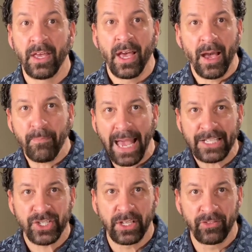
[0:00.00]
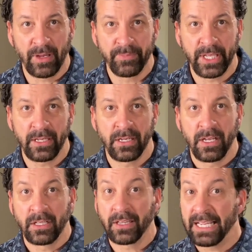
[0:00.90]
Imagining something
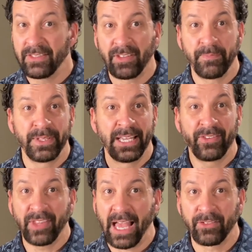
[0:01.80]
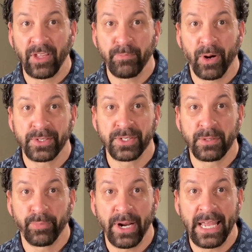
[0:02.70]
lights up the exact same parts of the
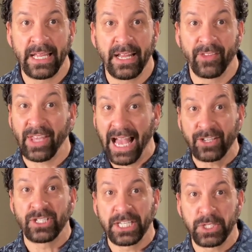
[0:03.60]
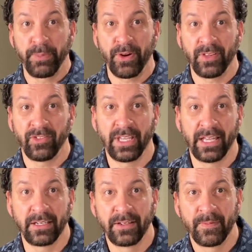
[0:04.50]
brain as actually experiencing
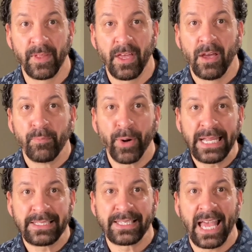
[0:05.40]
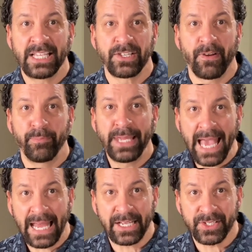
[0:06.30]
it. Brain scans of a
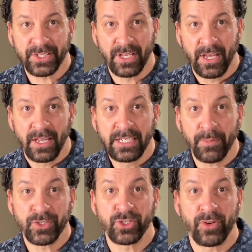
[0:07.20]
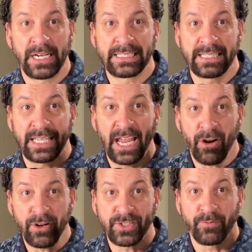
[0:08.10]
pianist demonstrated that the
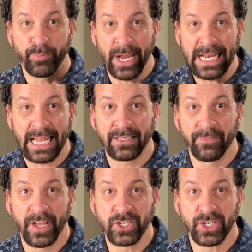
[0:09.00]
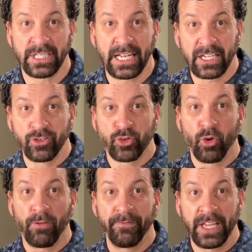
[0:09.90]
areas of brain activation that
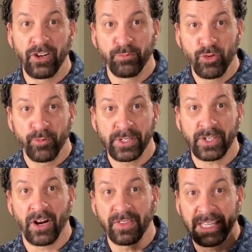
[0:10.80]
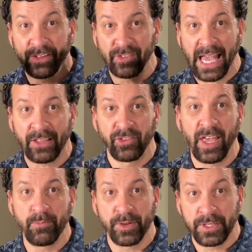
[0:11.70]
control finger movement are the exact
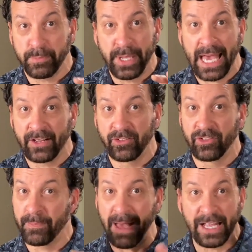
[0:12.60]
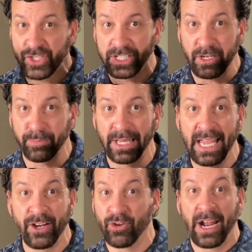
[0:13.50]
same whether the pianist is imagining they're
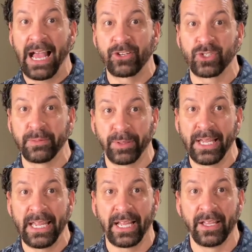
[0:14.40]
playing or actually playing.